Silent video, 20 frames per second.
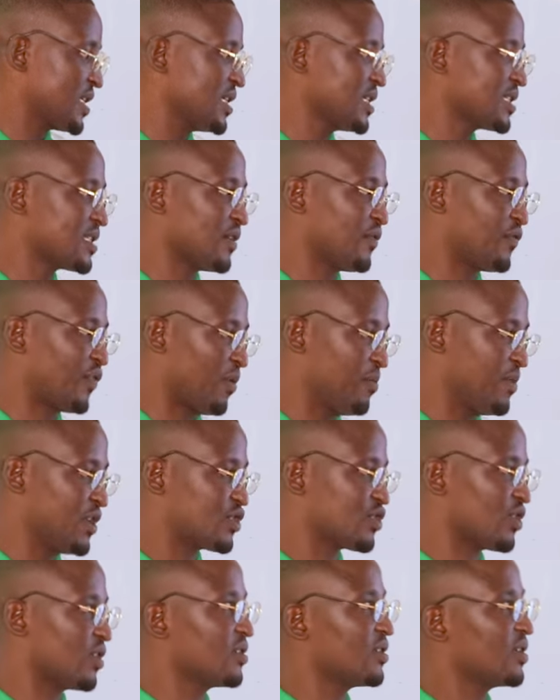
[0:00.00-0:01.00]
This
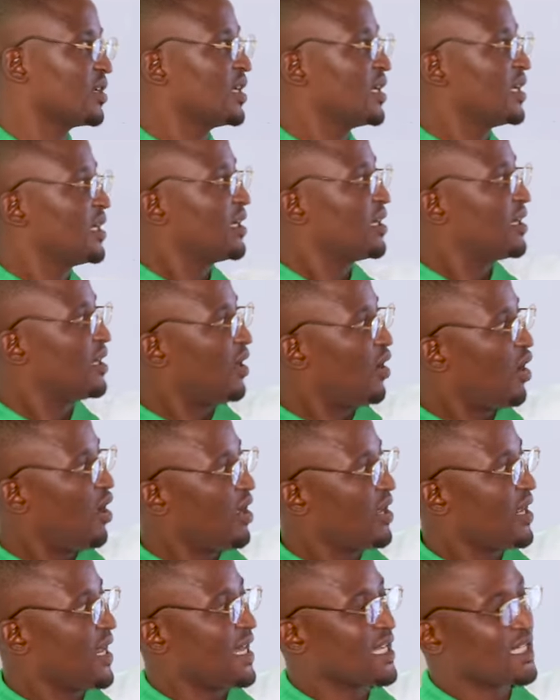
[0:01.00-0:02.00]
information,
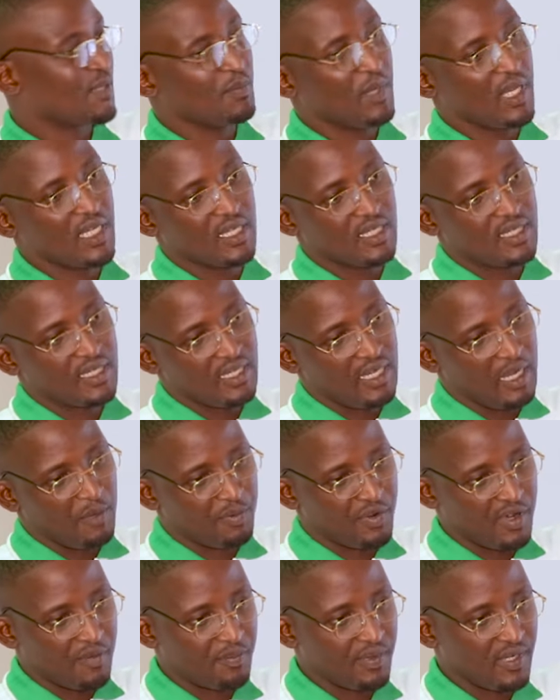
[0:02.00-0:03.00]
all has made it
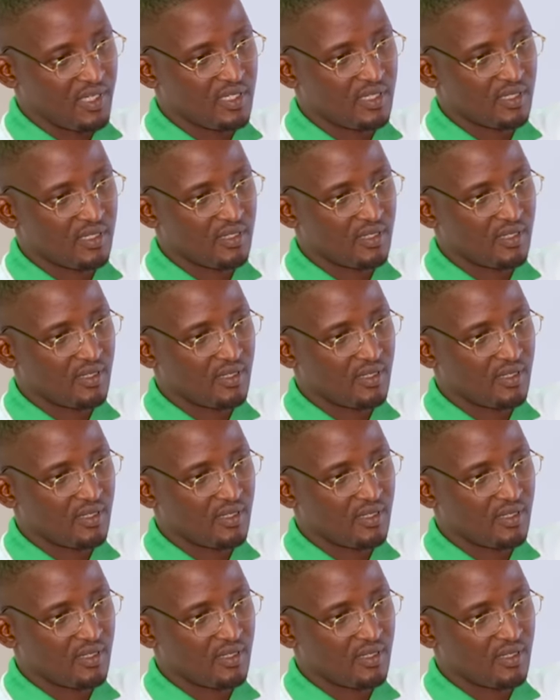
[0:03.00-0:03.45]
inappropriate.